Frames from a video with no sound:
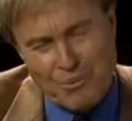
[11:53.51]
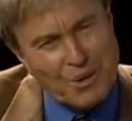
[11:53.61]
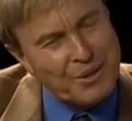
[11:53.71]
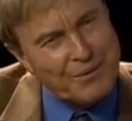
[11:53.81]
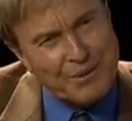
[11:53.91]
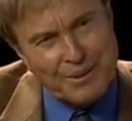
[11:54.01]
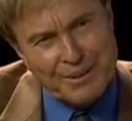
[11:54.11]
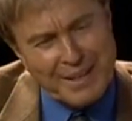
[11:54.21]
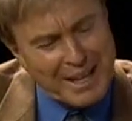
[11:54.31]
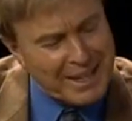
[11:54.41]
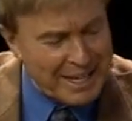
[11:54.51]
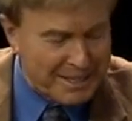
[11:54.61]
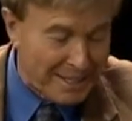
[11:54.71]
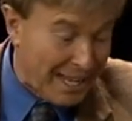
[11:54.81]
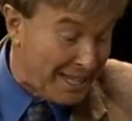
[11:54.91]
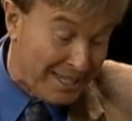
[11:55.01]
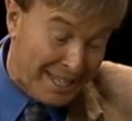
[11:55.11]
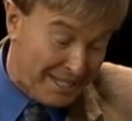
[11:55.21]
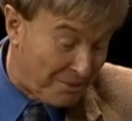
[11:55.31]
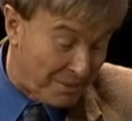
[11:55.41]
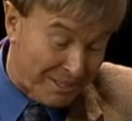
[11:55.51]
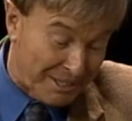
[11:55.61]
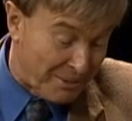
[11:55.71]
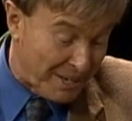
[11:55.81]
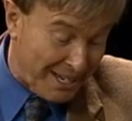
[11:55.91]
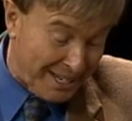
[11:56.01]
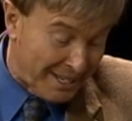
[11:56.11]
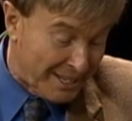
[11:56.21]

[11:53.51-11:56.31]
wonderful. That's really great.